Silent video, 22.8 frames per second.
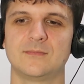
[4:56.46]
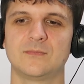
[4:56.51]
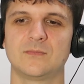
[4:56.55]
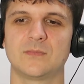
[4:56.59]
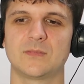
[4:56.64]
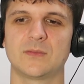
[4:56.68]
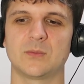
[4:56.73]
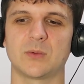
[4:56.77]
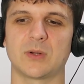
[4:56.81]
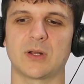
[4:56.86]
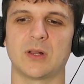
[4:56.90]

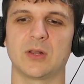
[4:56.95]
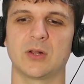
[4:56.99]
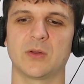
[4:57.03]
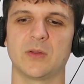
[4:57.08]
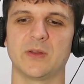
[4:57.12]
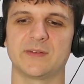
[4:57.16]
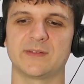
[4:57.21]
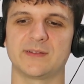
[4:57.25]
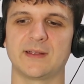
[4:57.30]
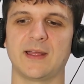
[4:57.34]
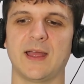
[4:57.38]
We're gonna
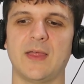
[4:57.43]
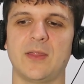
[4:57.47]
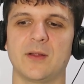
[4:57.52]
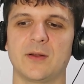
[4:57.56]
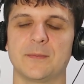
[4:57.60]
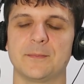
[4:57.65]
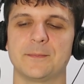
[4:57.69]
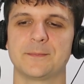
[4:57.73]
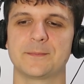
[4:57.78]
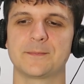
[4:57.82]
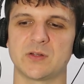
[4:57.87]
learn this
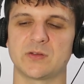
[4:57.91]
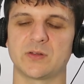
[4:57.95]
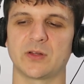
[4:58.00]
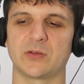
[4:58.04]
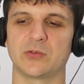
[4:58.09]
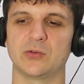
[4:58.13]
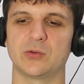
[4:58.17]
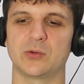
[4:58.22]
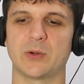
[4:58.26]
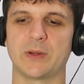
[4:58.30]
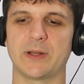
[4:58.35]
together, just
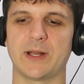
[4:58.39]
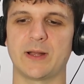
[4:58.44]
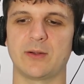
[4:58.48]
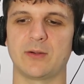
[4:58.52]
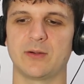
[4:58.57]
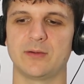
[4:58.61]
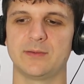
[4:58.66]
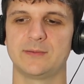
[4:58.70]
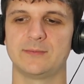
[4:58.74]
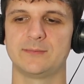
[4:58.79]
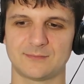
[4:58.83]
like Zuko and
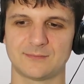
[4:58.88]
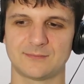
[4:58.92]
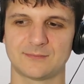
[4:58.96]
Iroh.